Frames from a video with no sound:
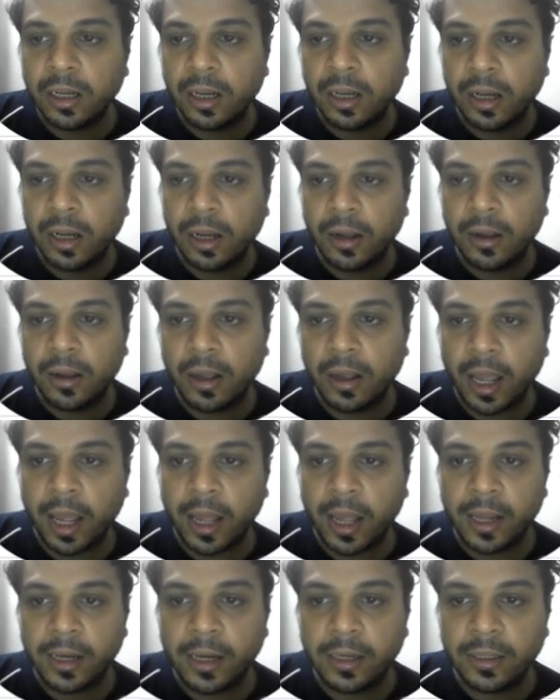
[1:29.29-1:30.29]

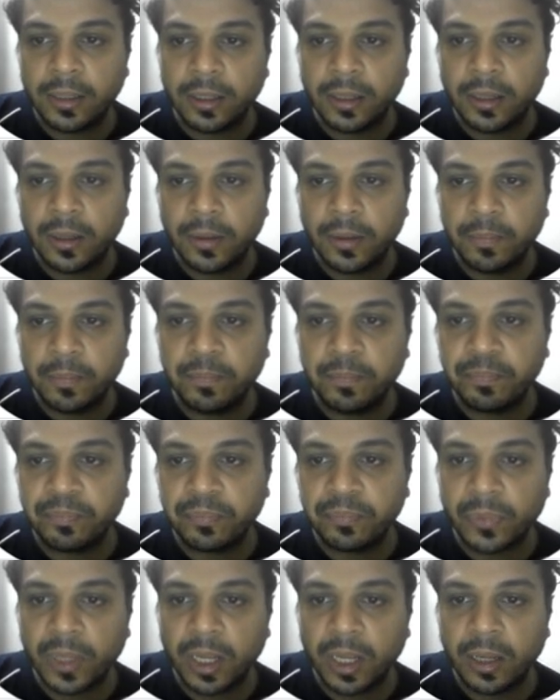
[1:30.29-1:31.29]
and
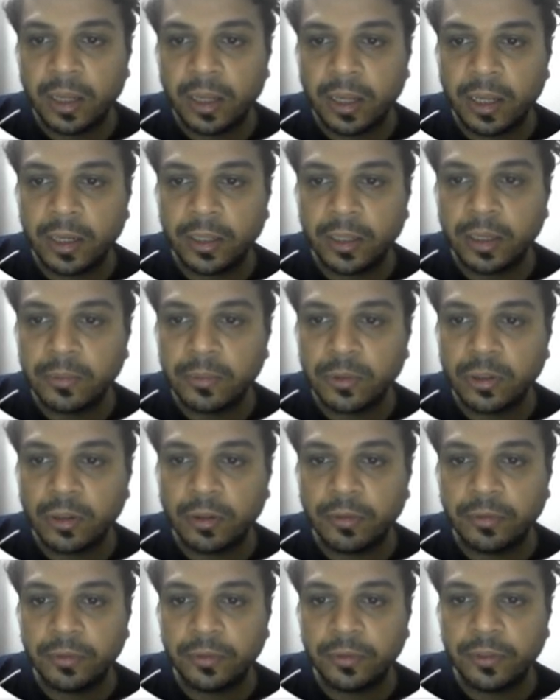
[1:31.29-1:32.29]
in terms
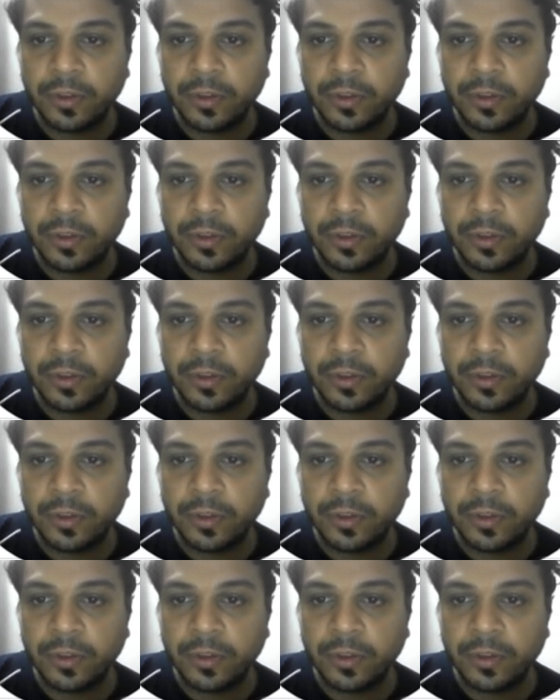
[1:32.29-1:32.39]
of